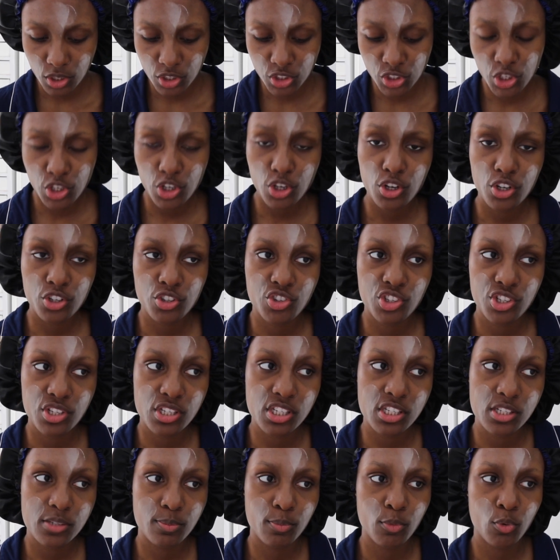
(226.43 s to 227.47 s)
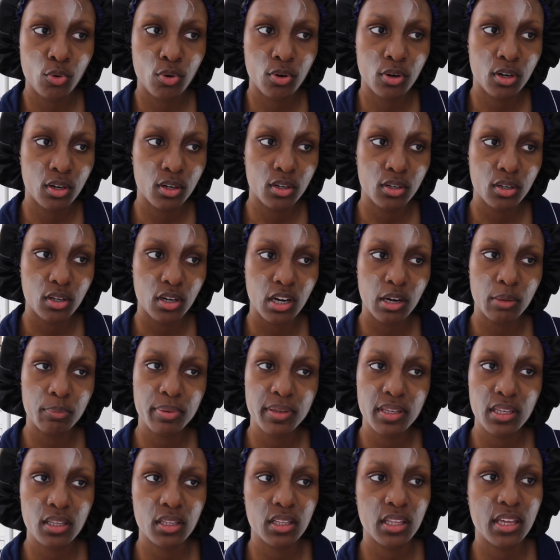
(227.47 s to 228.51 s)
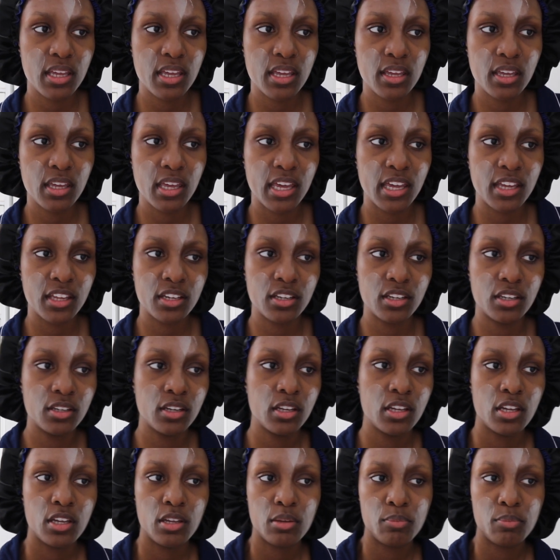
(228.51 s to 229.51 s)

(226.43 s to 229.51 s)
you're just more appealing and